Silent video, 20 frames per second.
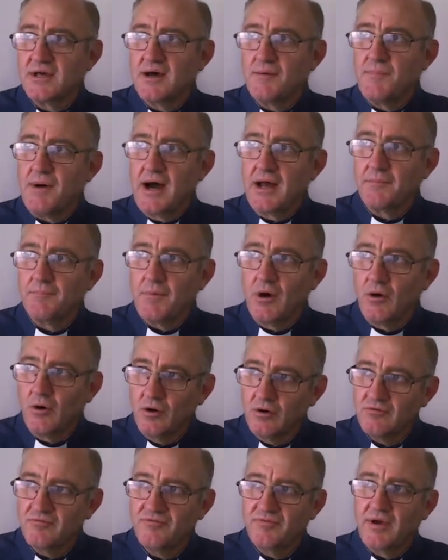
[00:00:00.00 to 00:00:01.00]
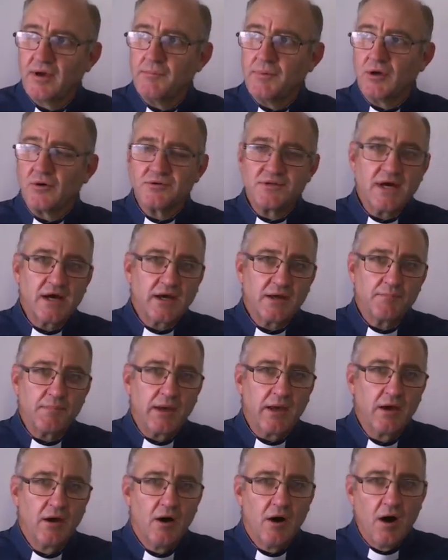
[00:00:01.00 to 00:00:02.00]
about my own fear, because I can
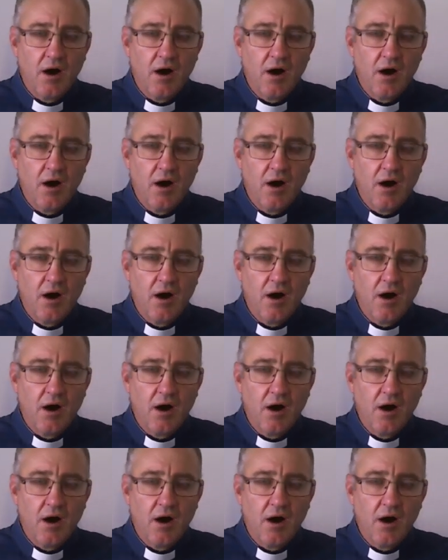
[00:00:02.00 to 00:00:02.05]
be